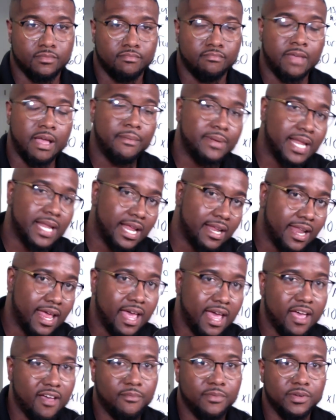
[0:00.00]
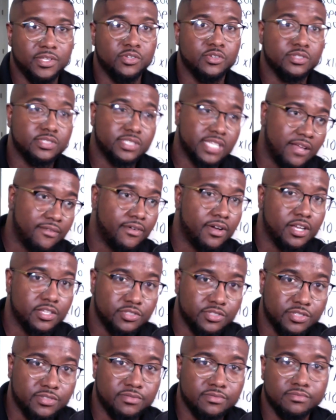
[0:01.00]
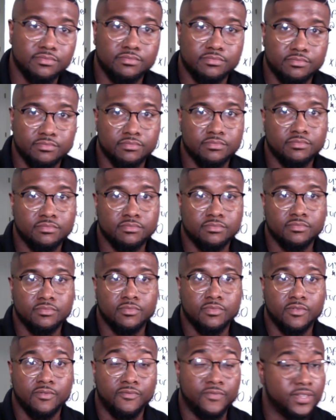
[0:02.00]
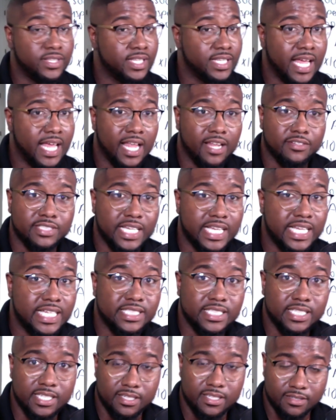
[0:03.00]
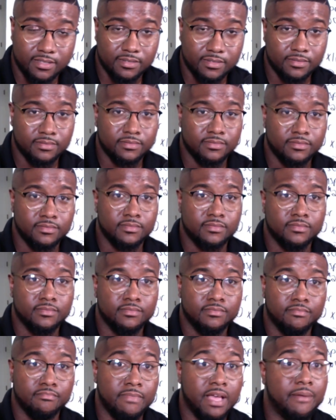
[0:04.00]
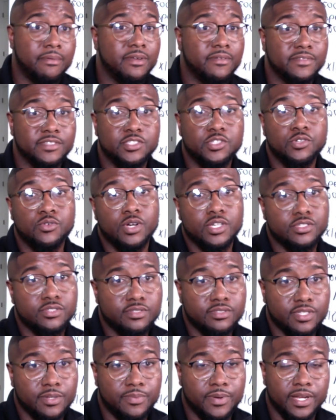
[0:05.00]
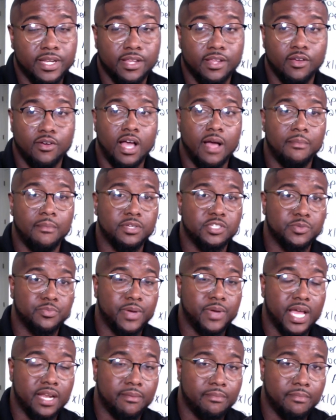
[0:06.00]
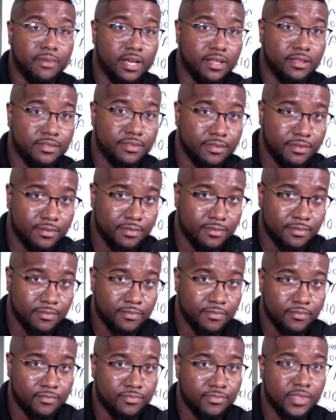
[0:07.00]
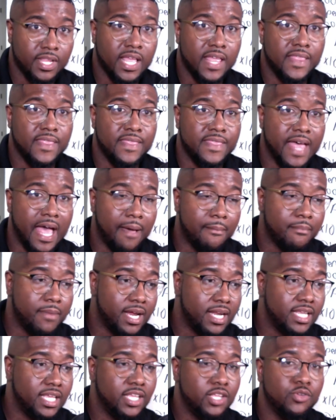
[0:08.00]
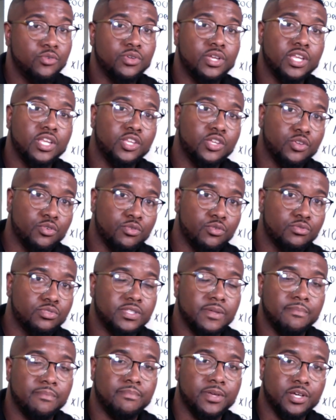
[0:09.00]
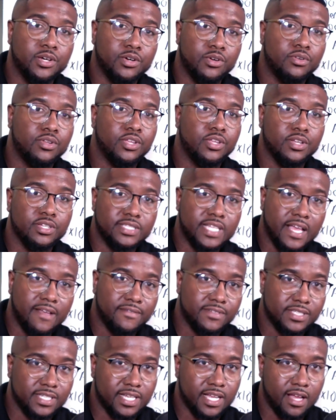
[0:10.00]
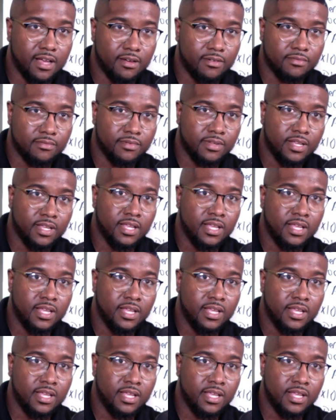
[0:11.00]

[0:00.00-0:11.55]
Maybe not in half, but you'll save $150 easy. Maybe even $200 depending on how much you're paying a month. That money you can use to build your savings account.